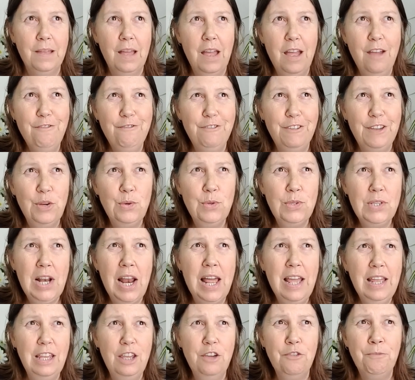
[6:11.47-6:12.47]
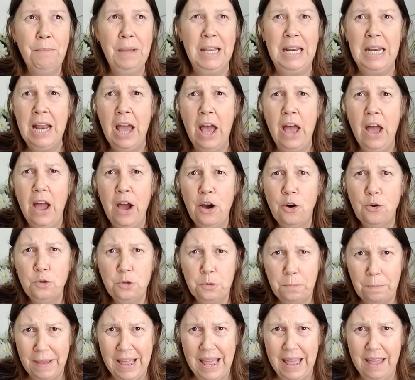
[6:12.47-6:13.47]
it feels like you've been
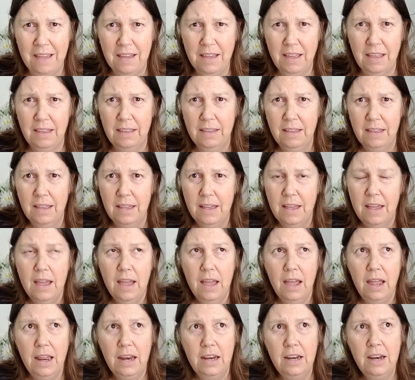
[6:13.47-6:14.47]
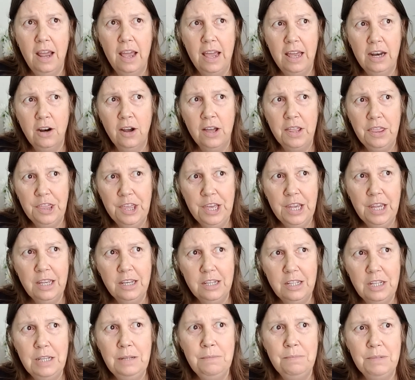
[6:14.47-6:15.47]
held back. And I think
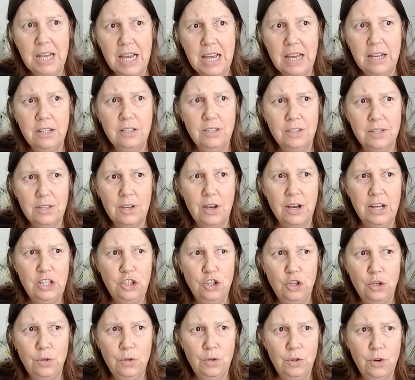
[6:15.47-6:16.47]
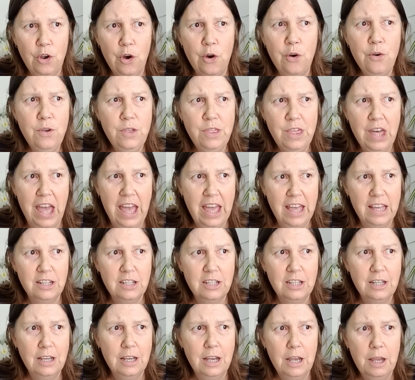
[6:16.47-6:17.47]
deep down inside you know that.
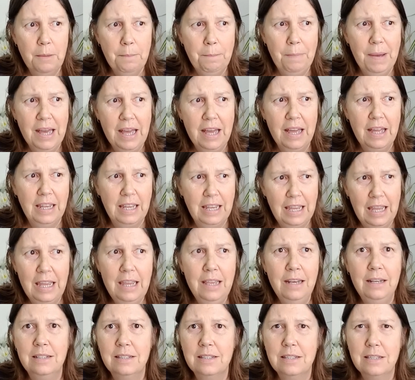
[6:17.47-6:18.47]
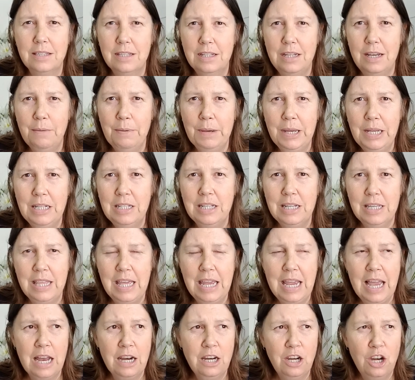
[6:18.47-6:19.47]
But again, step into
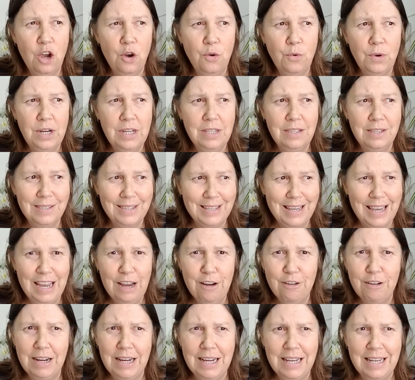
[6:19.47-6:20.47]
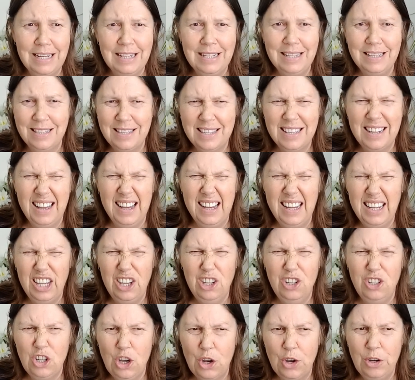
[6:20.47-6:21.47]
the unknown is scary, and it's like you
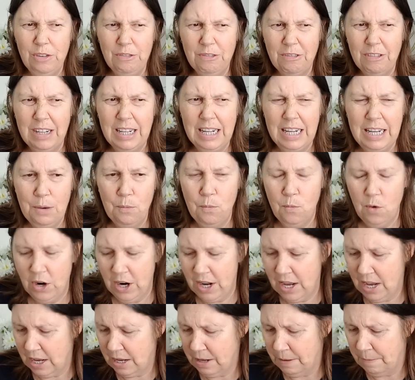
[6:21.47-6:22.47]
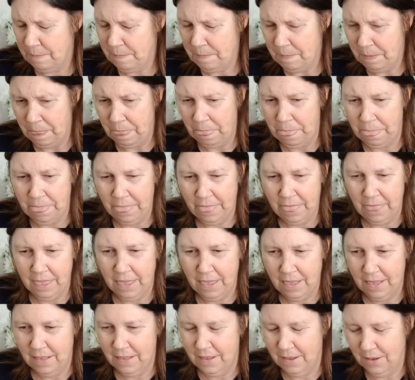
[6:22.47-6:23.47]
don't really wanna
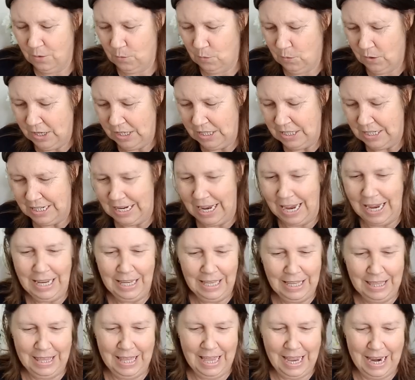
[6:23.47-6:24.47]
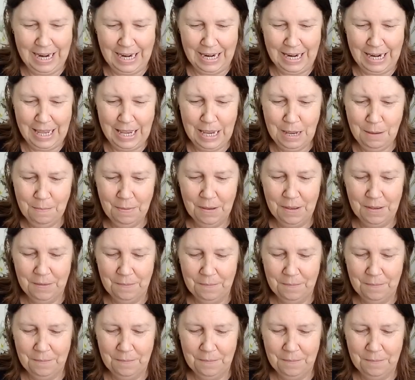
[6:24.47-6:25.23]
take that leap.